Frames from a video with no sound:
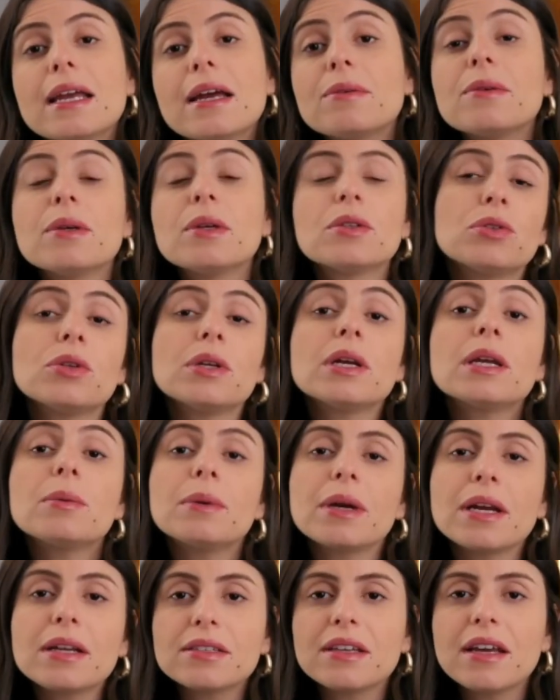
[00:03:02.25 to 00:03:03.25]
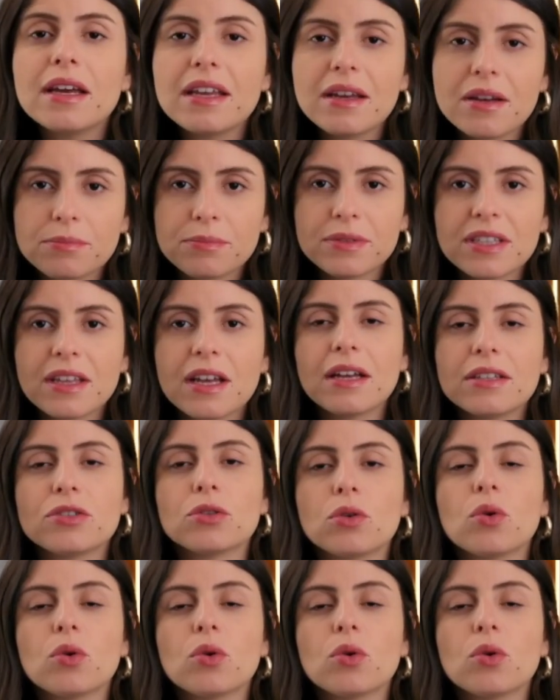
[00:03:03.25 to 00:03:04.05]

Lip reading: of the treatment, because